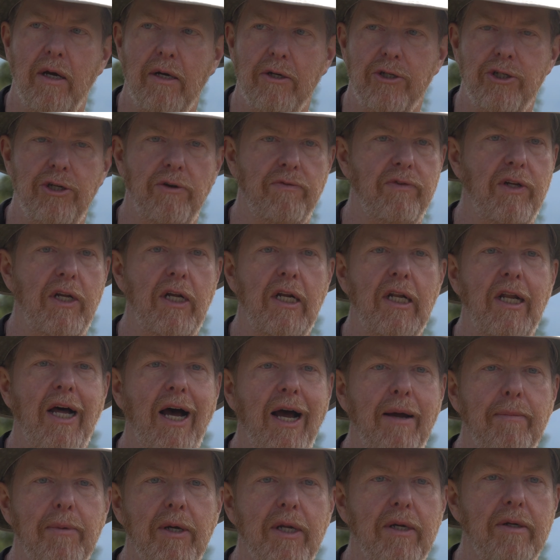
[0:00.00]
shifting
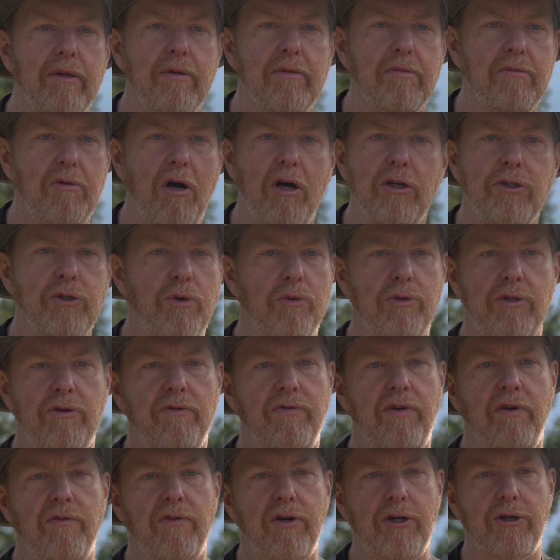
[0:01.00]
climate, all sorts
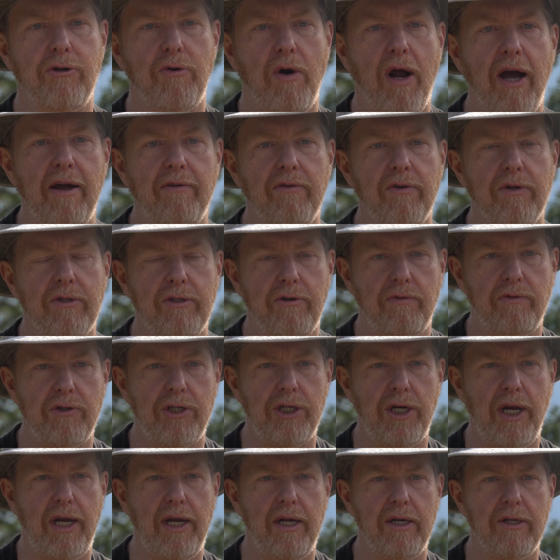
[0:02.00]
of different drivers of
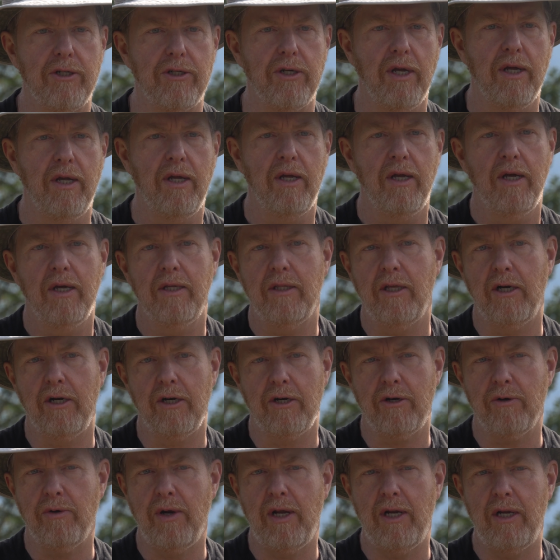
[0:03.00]
change that
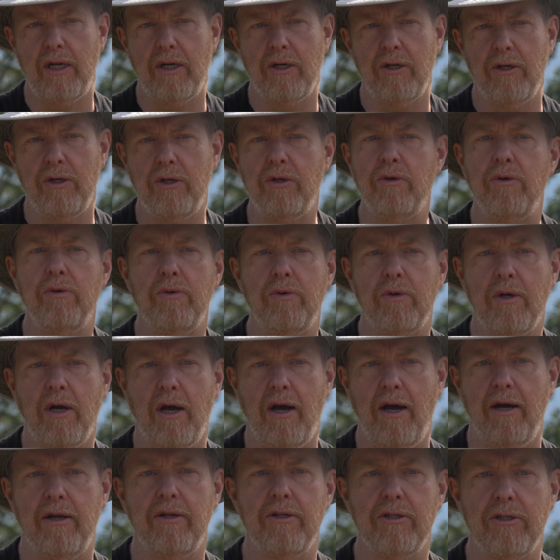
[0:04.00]
are creating new
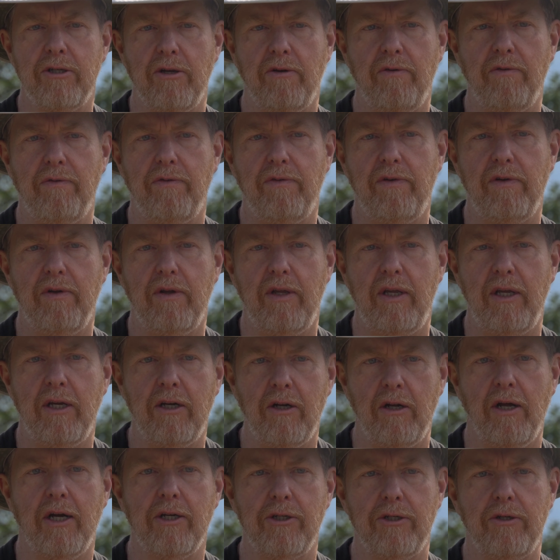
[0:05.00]
kinds of
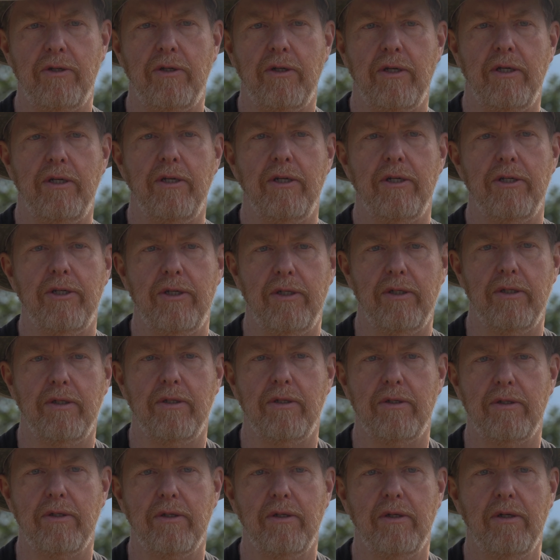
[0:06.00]
ecological
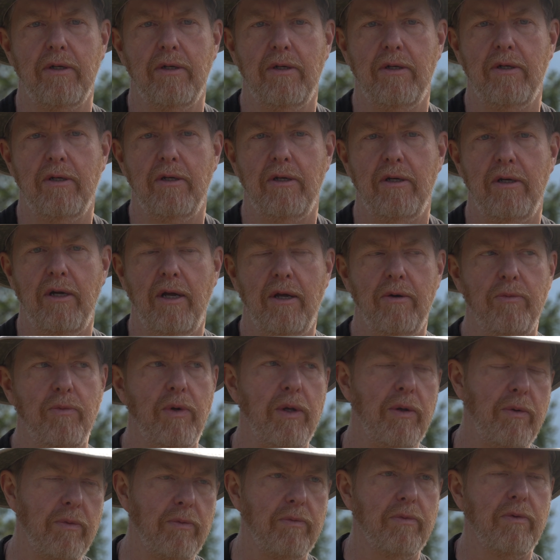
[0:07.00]
conditions. And
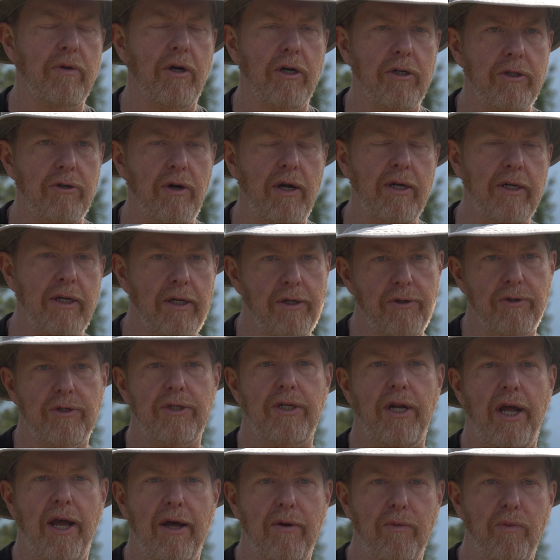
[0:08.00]
we are trying to
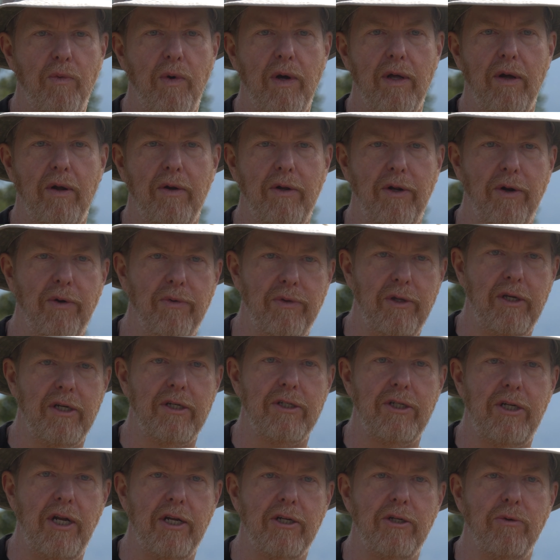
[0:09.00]
understand what, the
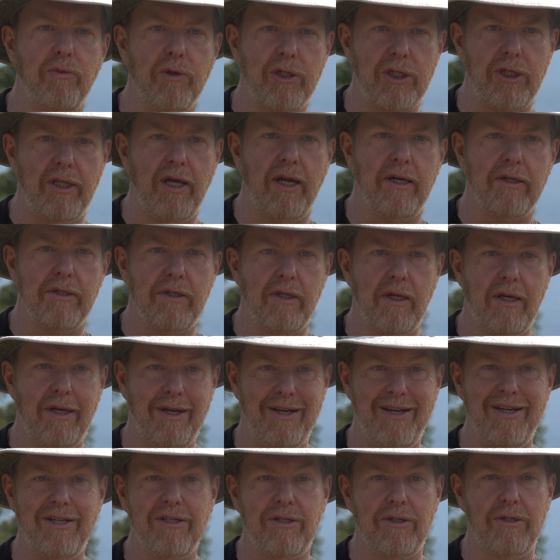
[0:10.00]
extent to which that is the
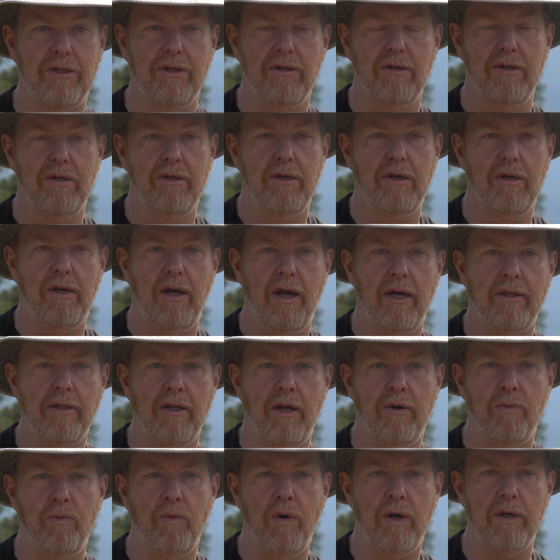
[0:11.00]
case, and
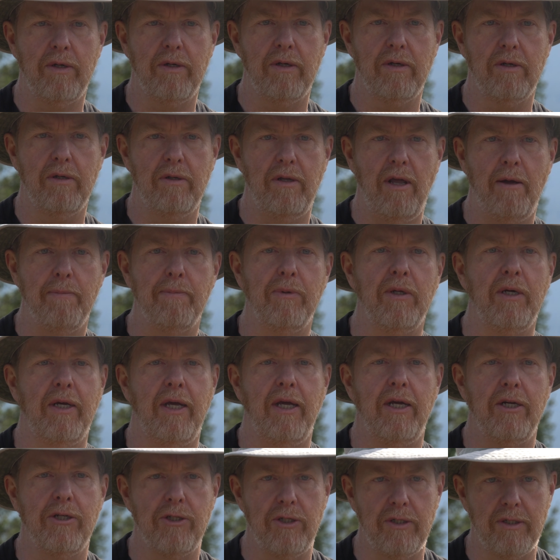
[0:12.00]
then what
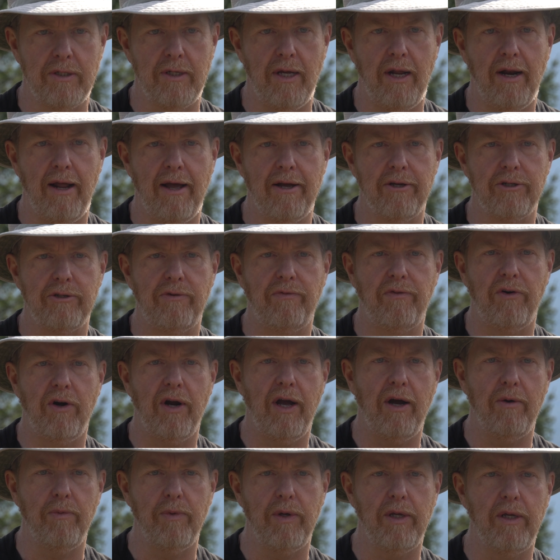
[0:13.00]
implications that has for
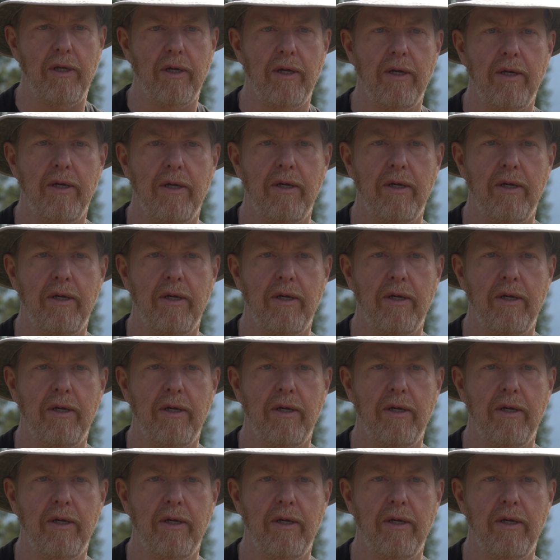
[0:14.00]
how we